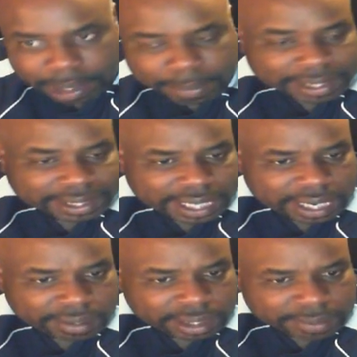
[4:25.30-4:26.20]
hear me say
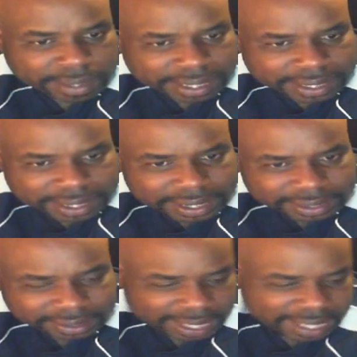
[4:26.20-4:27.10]
on her what?
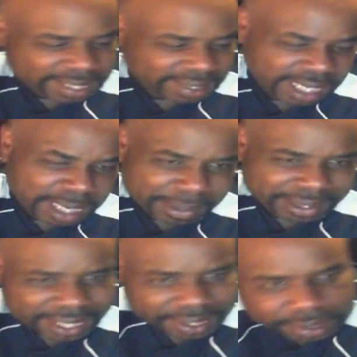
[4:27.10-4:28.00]
Satan is an
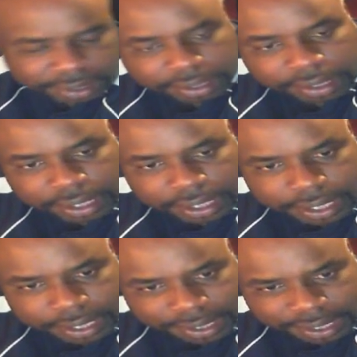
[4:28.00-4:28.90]
imitator.
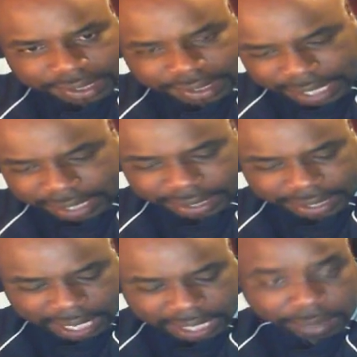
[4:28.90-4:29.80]
Since Satan
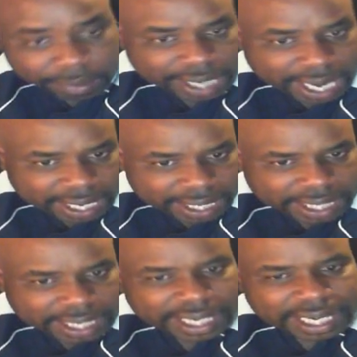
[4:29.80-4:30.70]
can't create,
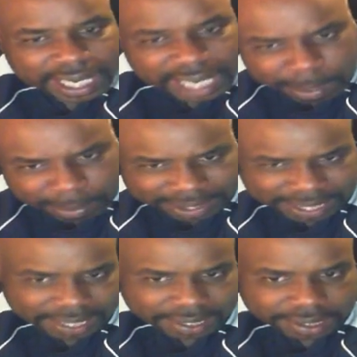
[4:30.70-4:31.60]
he
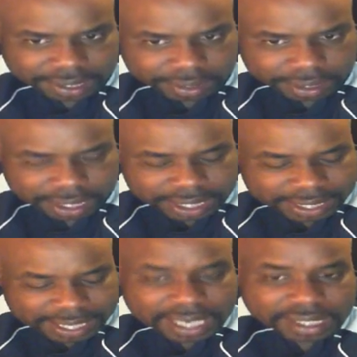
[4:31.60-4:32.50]
imitates.
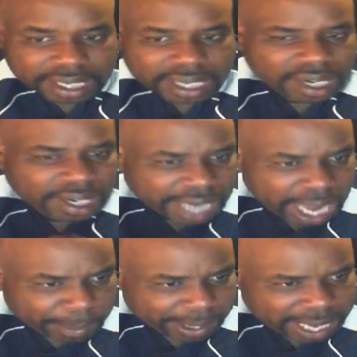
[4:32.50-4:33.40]
He's a, a
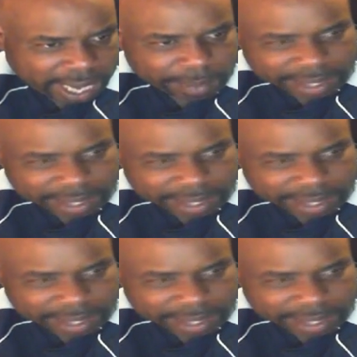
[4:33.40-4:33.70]
copycat, we